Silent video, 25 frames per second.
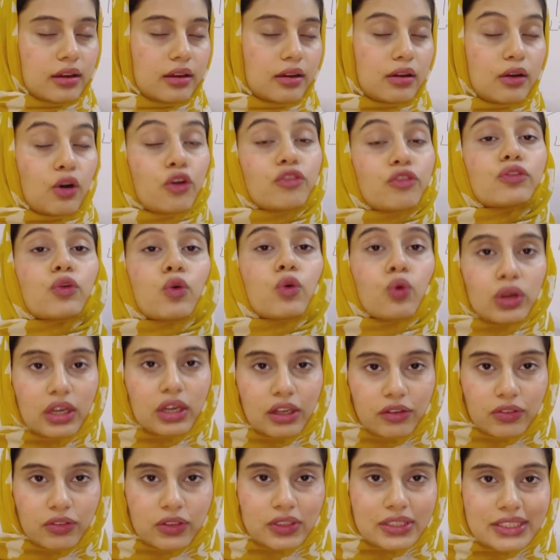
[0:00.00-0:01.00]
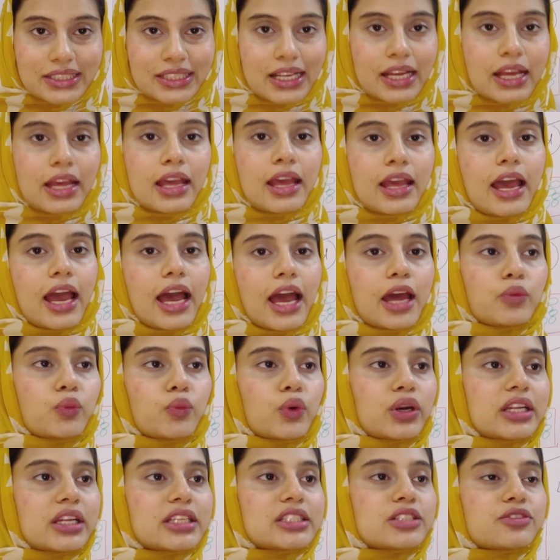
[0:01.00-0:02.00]
of O levels and what
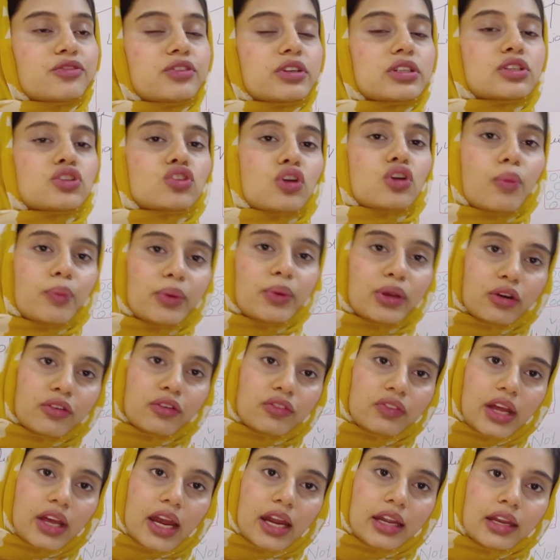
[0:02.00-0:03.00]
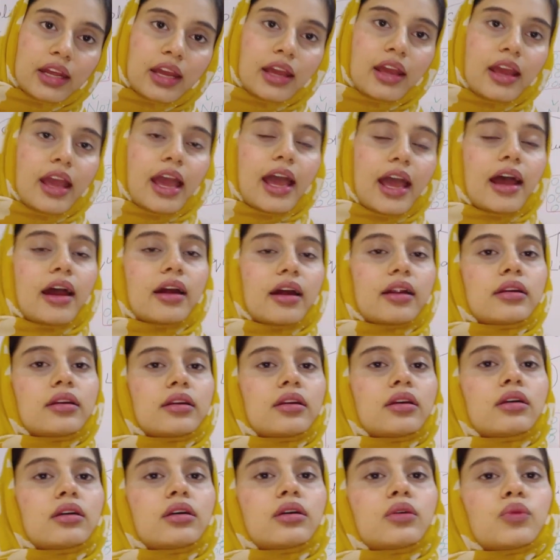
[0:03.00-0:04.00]
is the first topic of that and
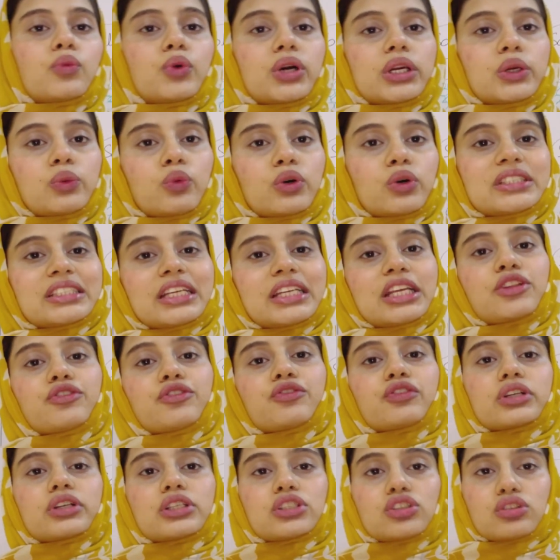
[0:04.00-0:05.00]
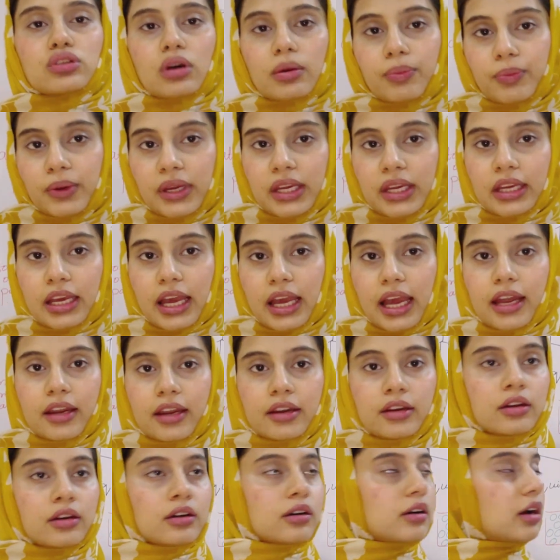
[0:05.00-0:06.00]
what was in the first topic, and
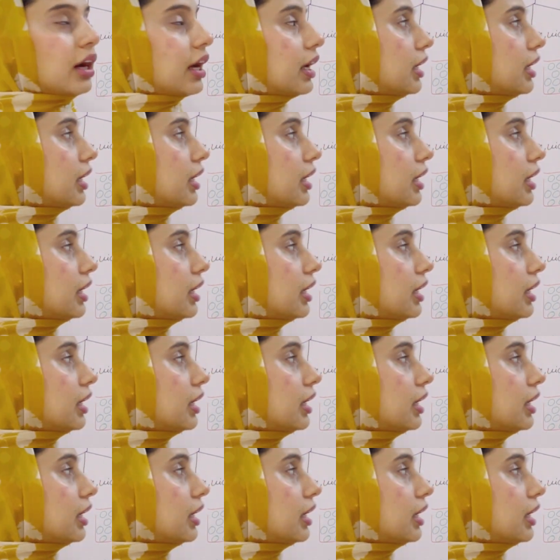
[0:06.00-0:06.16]
I